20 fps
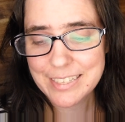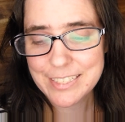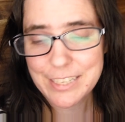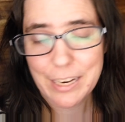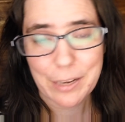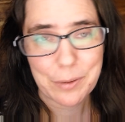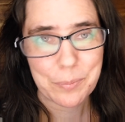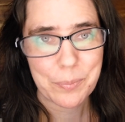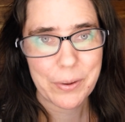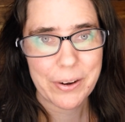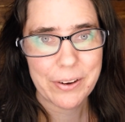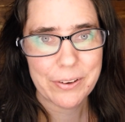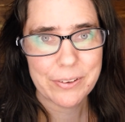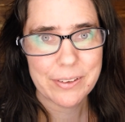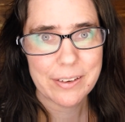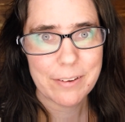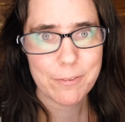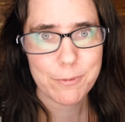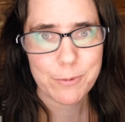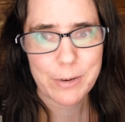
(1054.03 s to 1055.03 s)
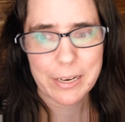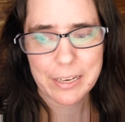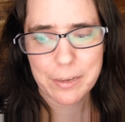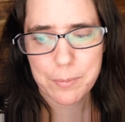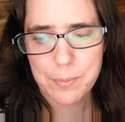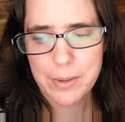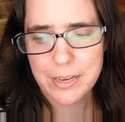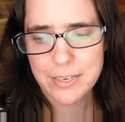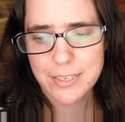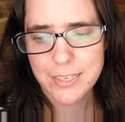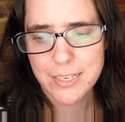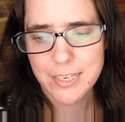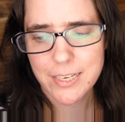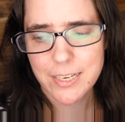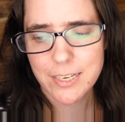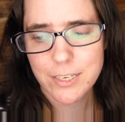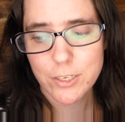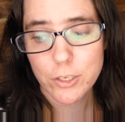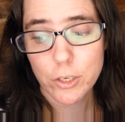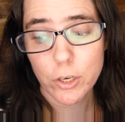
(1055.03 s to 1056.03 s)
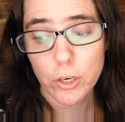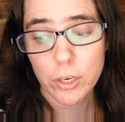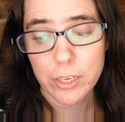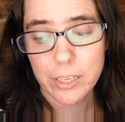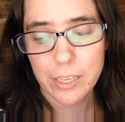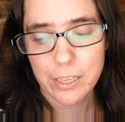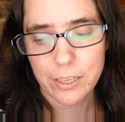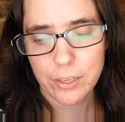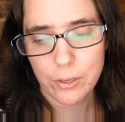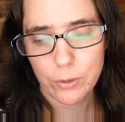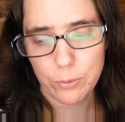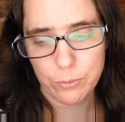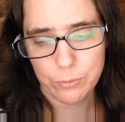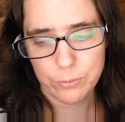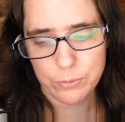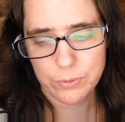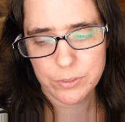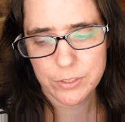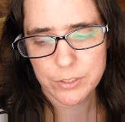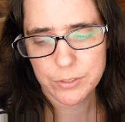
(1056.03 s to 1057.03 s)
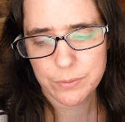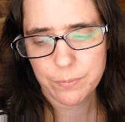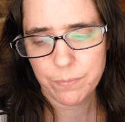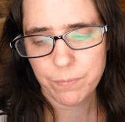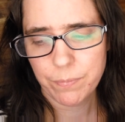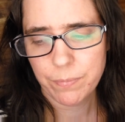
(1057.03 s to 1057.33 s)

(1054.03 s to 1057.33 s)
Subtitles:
Jack Brown recommended turkey cones.